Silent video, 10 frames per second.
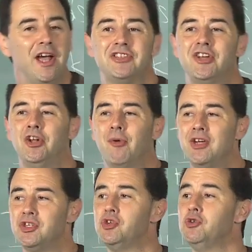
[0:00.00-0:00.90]

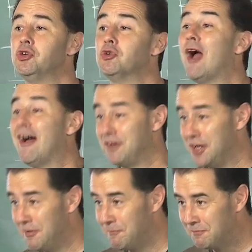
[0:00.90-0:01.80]
acceleration due to
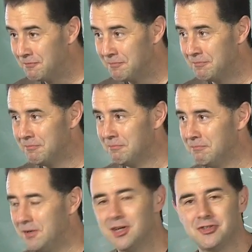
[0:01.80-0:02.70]
gravity
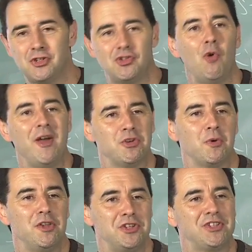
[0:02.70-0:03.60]
because there's no way to
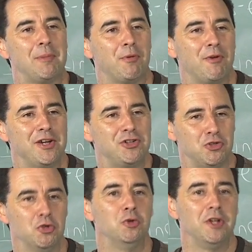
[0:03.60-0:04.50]
really separate
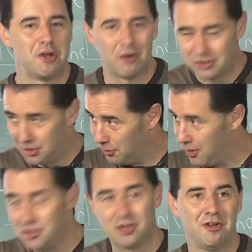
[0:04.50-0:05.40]
true linear
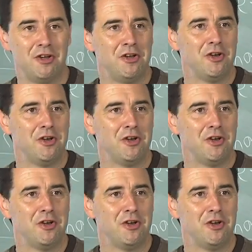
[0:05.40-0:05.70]
acceleration